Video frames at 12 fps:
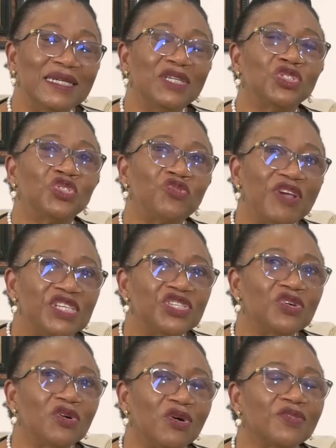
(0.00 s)
A
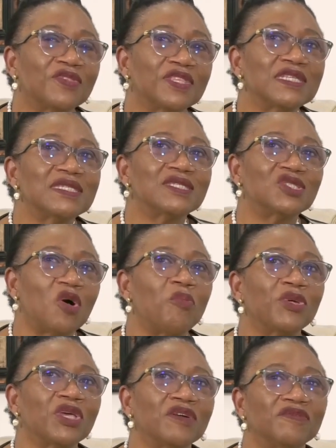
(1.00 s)
treasure on this
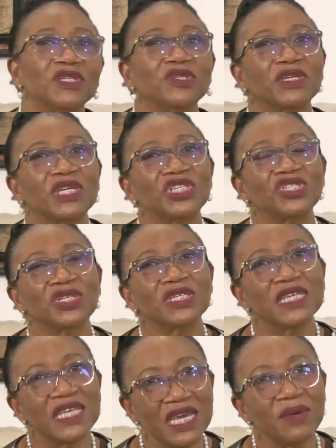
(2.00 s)
topic of
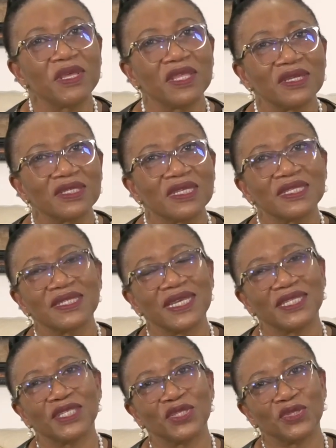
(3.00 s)
education here with us on
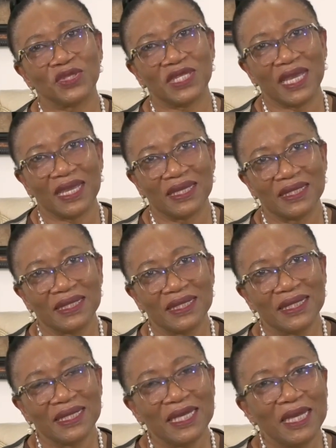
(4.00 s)
set today.
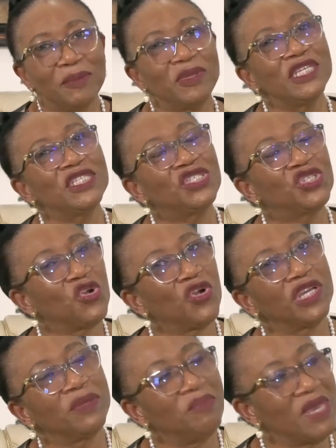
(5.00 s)
Please
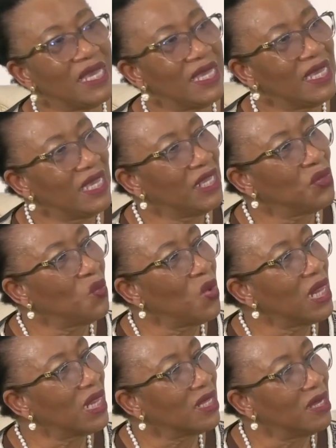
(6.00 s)
join me in
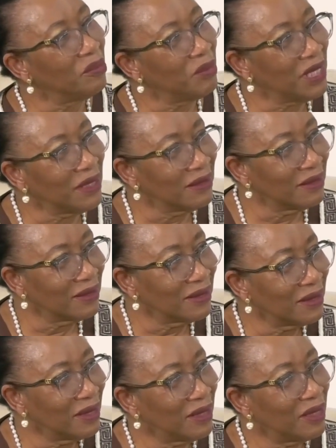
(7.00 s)
welcoming
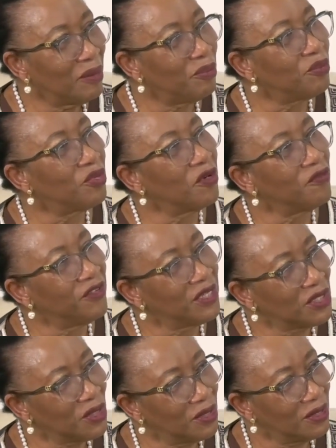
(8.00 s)

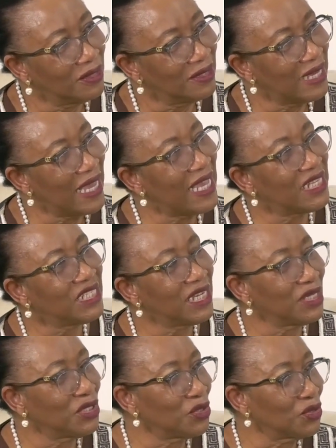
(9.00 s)
Professor
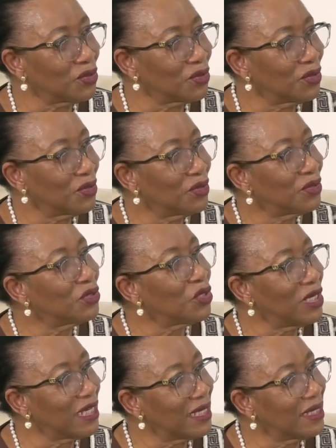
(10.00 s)
Echendu
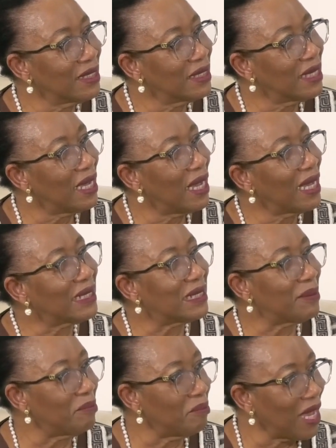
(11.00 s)
Dolly
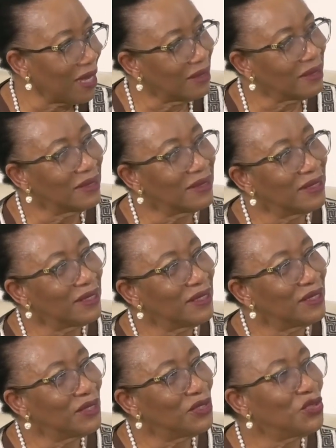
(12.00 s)
Adinma
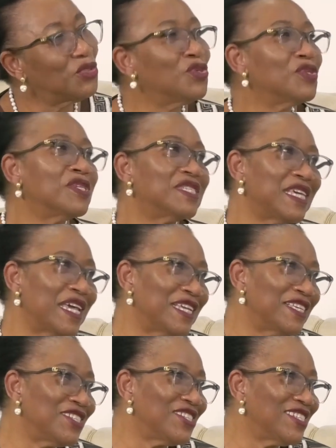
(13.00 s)
to The
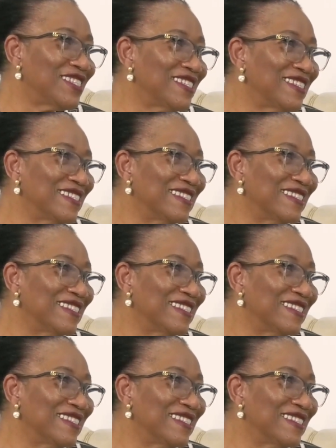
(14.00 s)
Sage.